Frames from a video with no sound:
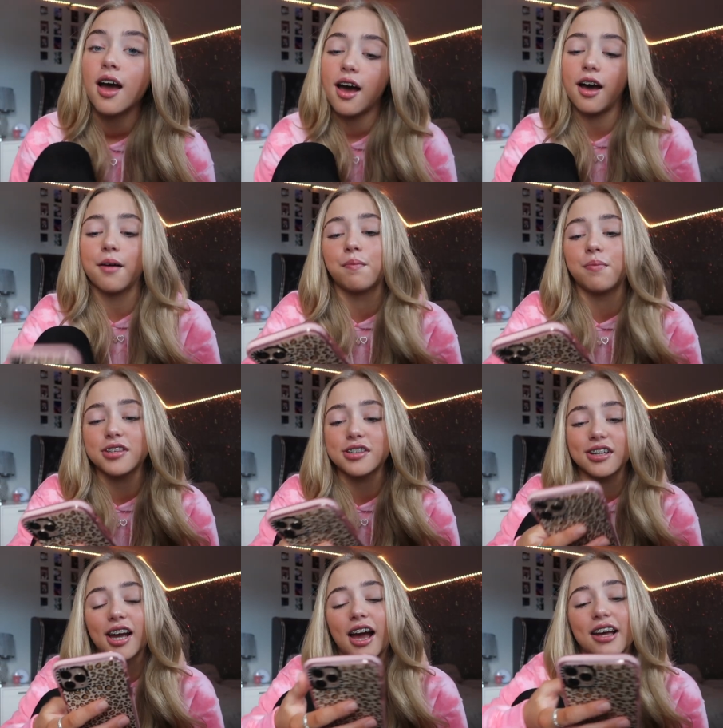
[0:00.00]
Um, so
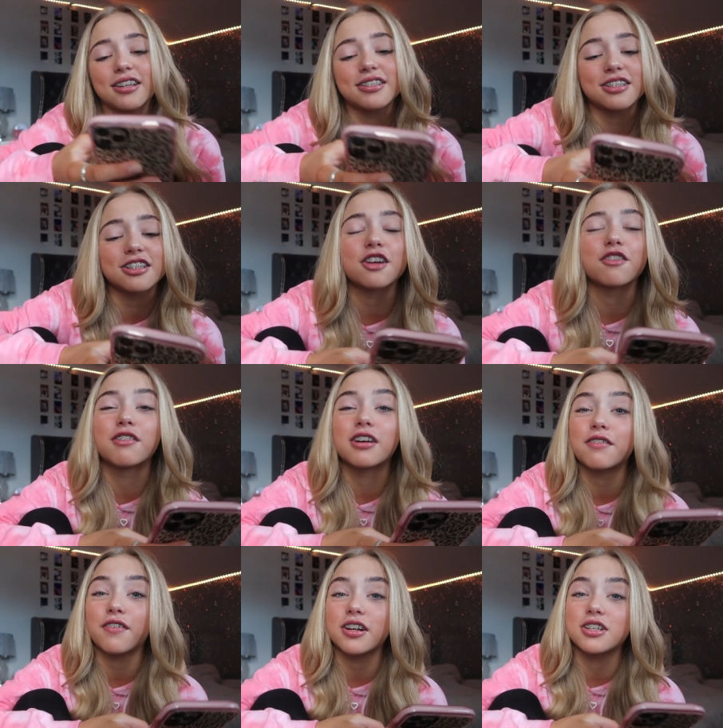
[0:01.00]
yeah, it's just a
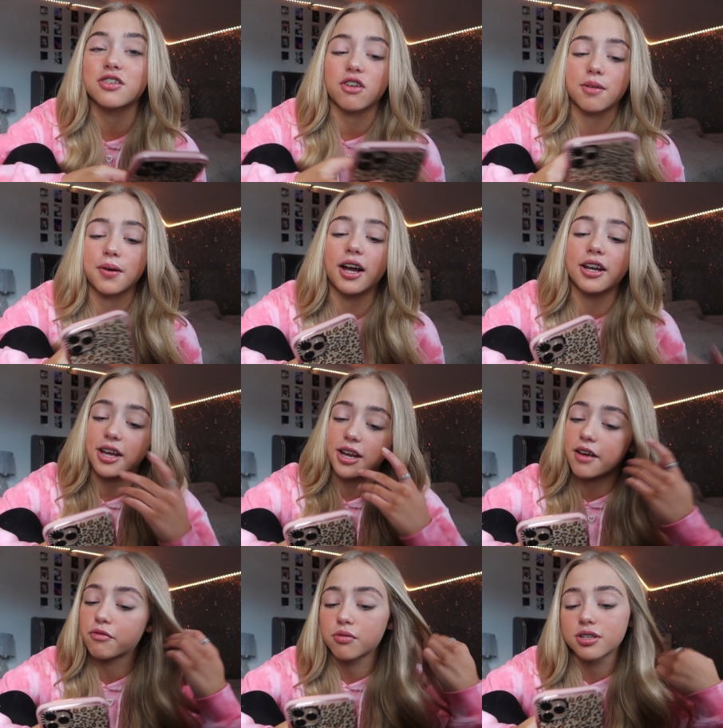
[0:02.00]
really funny story behind it, and
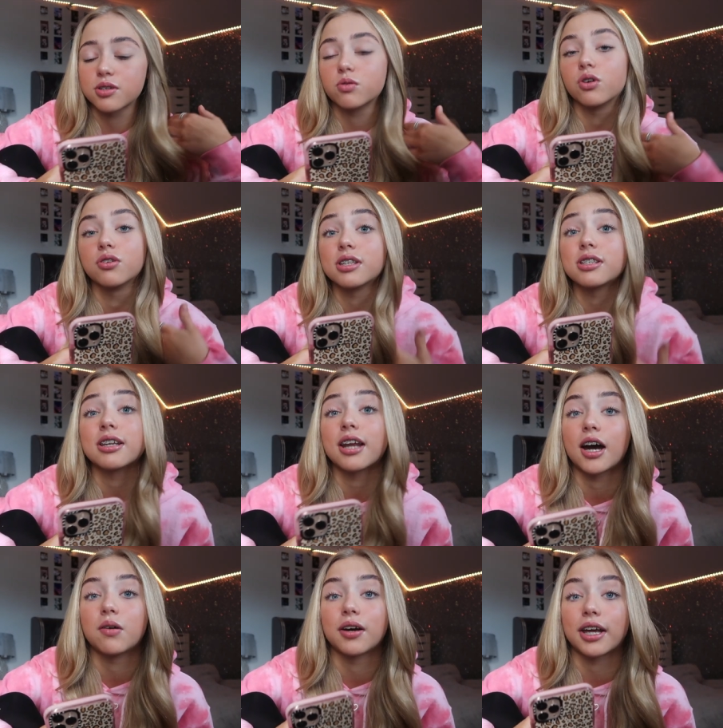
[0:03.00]
everyone still uses it
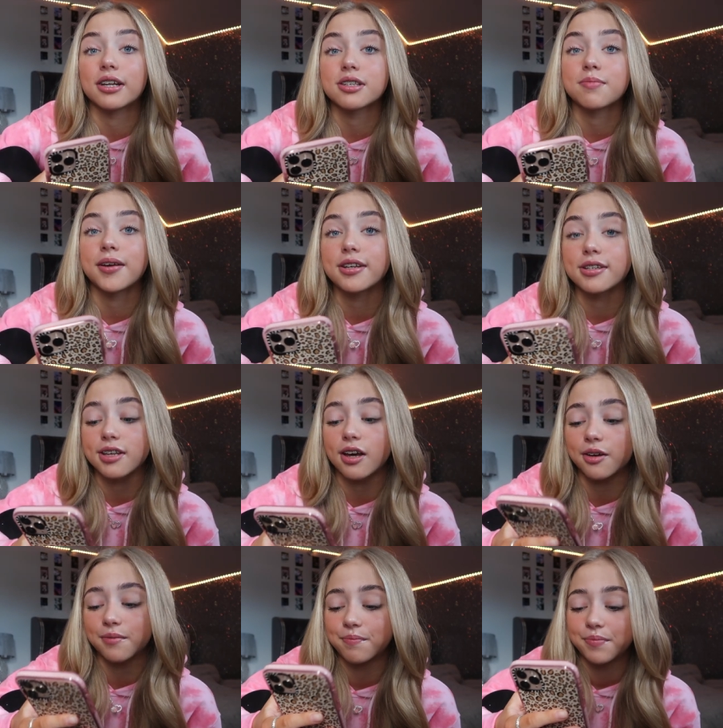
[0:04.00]
now against me,
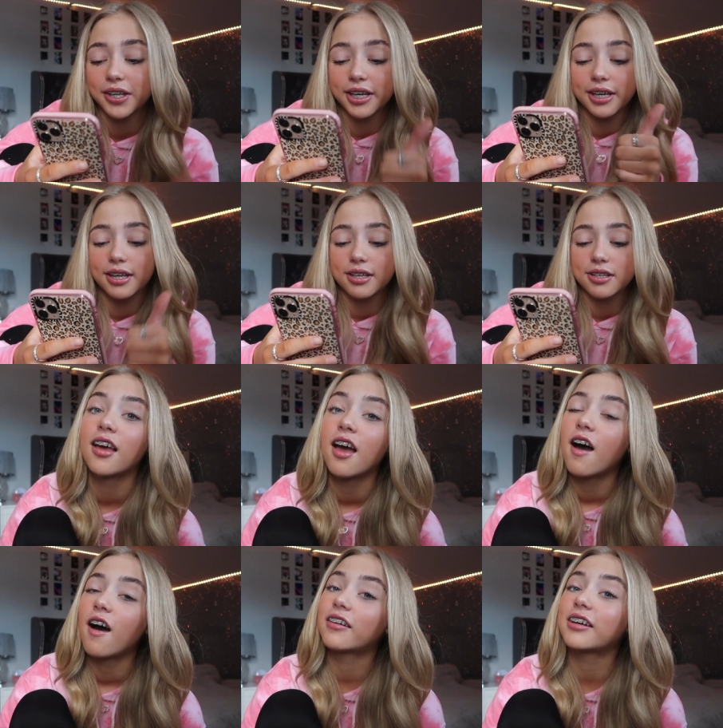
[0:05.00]
so.
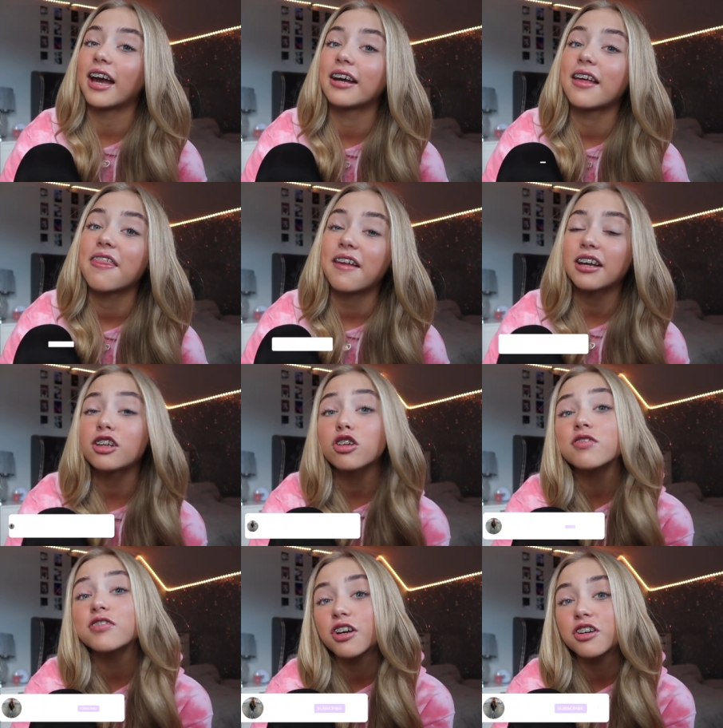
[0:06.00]
Okay, thank
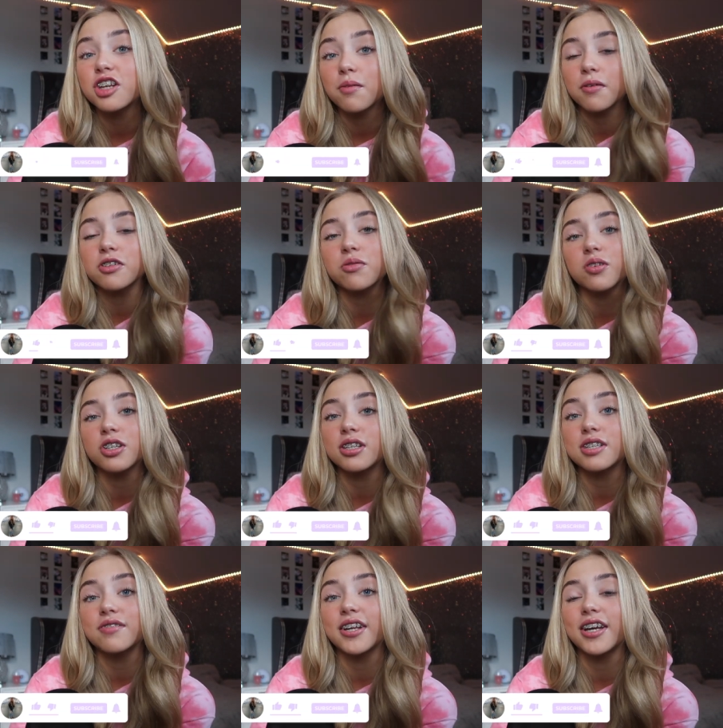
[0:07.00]
you so, so much for watching
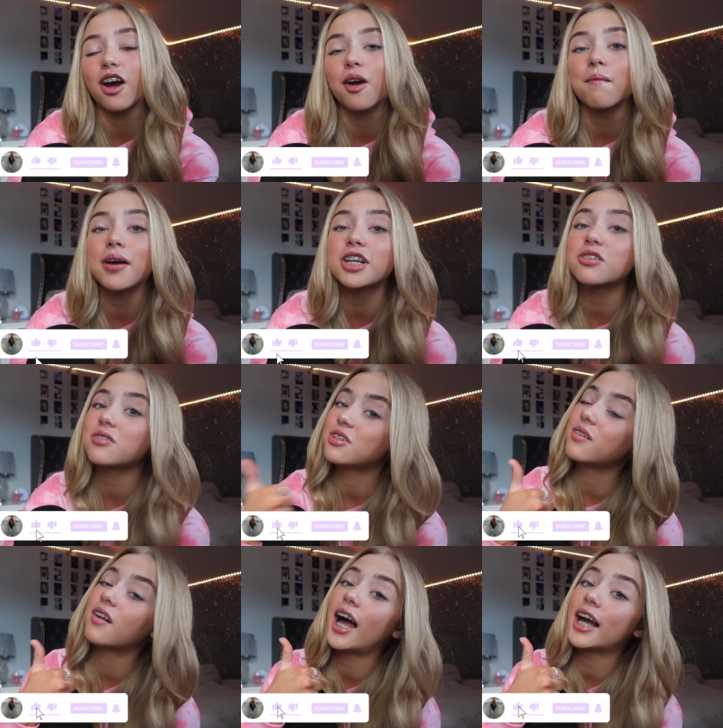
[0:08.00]
this video. Make sure
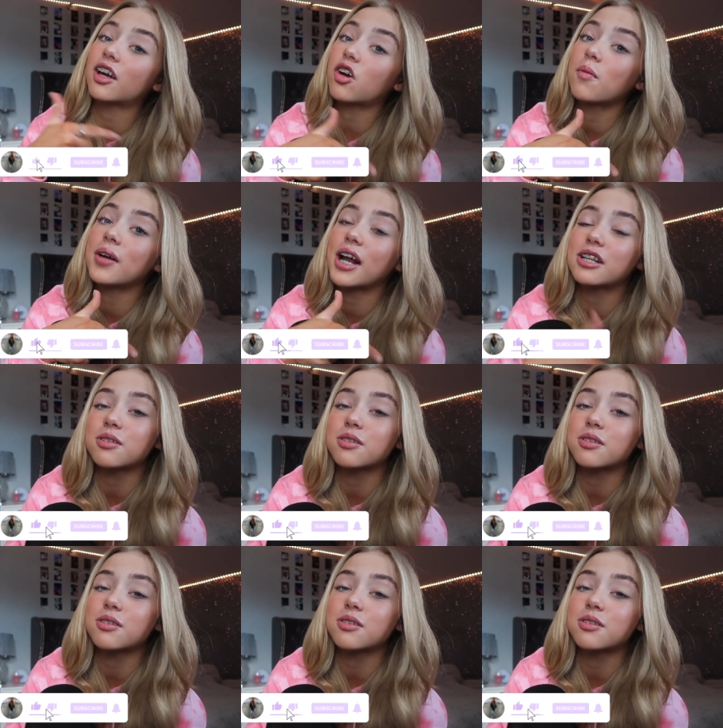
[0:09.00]
to like, comment and